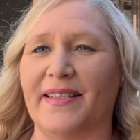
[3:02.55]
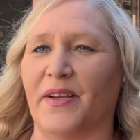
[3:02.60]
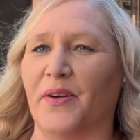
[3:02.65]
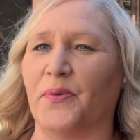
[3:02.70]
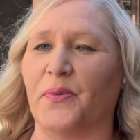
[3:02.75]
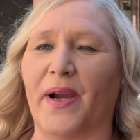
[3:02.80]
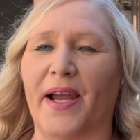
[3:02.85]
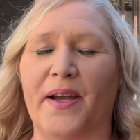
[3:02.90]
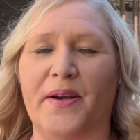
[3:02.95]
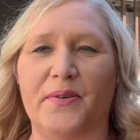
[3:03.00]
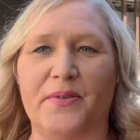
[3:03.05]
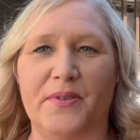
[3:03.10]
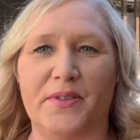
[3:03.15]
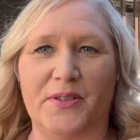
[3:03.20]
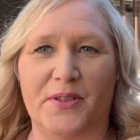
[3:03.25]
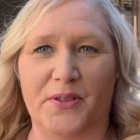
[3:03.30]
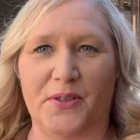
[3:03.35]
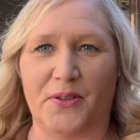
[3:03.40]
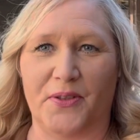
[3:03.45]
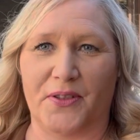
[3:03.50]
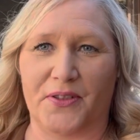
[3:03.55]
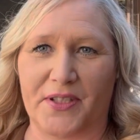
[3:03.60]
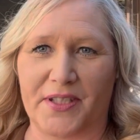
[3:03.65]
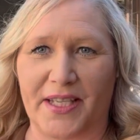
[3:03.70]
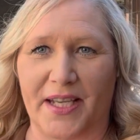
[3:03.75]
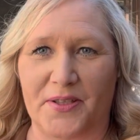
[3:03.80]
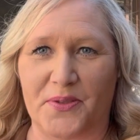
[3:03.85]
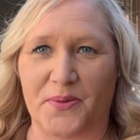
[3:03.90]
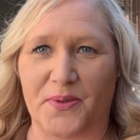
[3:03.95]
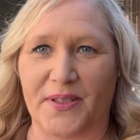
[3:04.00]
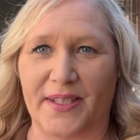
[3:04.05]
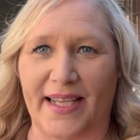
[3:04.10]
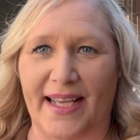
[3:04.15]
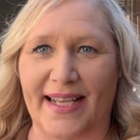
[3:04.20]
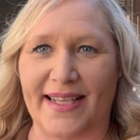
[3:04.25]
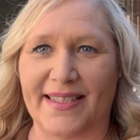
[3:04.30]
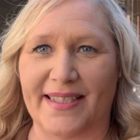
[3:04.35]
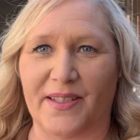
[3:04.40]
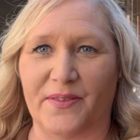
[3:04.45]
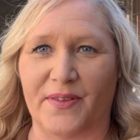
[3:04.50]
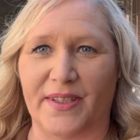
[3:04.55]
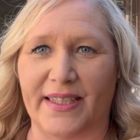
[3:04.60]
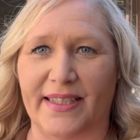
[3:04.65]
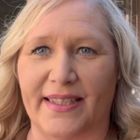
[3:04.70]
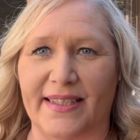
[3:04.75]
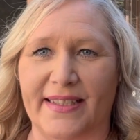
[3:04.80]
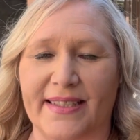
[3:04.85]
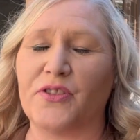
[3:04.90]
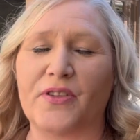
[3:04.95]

around your scheduled activities.